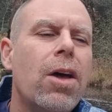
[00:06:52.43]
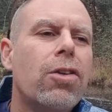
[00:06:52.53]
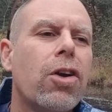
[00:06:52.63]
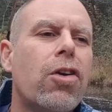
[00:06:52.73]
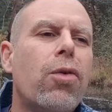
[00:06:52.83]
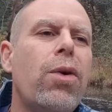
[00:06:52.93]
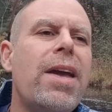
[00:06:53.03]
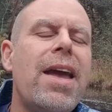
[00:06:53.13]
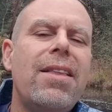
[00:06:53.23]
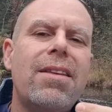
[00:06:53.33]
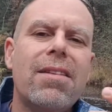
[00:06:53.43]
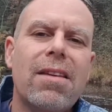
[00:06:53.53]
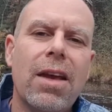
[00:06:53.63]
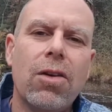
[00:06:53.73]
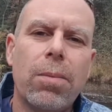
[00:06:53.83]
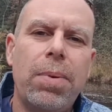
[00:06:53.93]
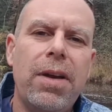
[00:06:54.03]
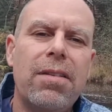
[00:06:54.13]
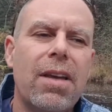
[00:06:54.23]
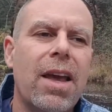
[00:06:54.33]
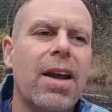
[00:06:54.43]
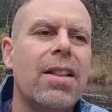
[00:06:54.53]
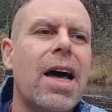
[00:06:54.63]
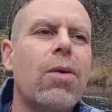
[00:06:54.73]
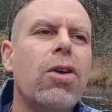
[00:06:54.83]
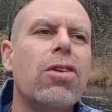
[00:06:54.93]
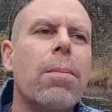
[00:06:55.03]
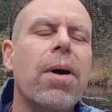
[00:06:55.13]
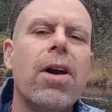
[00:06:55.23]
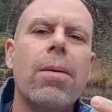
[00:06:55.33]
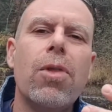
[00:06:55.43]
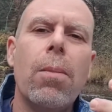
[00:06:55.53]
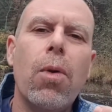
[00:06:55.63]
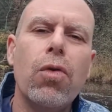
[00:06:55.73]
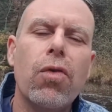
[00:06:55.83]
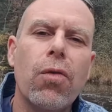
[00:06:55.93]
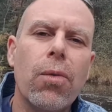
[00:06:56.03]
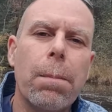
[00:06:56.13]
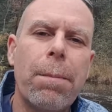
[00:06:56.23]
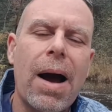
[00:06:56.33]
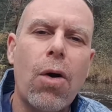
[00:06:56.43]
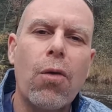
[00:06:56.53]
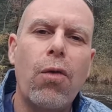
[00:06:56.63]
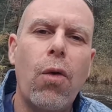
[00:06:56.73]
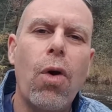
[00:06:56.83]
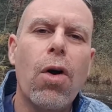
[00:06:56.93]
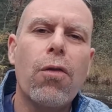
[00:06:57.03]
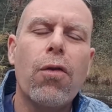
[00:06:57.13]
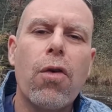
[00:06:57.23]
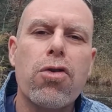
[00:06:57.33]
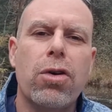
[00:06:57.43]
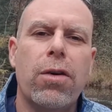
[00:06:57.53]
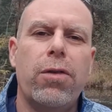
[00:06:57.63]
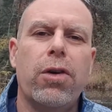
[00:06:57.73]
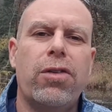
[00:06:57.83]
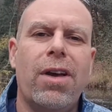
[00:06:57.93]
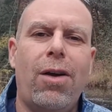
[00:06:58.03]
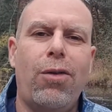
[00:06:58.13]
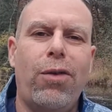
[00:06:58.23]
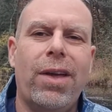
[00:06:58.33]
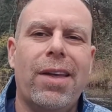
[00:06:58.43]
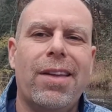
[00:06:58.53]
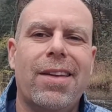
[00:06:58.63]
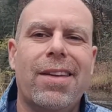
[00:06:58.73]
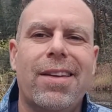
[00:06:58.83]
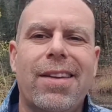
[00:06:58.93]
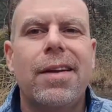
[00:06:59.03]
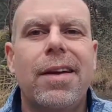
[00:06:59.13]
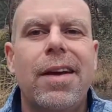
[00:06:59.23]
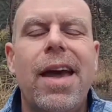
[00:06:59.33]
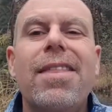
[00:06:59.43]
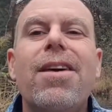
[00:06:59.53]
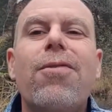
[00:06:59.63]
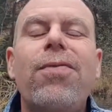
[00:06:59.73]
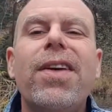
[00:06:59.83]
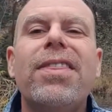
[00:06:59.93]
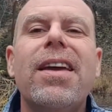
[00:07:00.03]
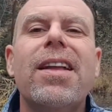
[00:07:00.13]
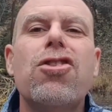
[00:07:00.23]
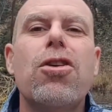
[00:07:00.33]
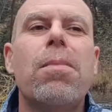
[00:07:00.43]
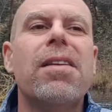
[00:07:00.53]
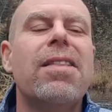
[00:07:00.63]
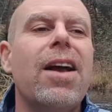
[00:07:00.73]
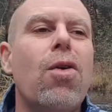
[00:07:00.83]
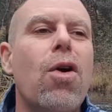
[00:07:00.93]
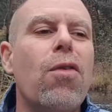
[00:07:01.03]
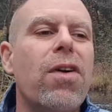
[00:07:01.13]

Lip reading: to create this inner peace and allow you to become the most powerful version of yourself. And the fifth thing that you must let go of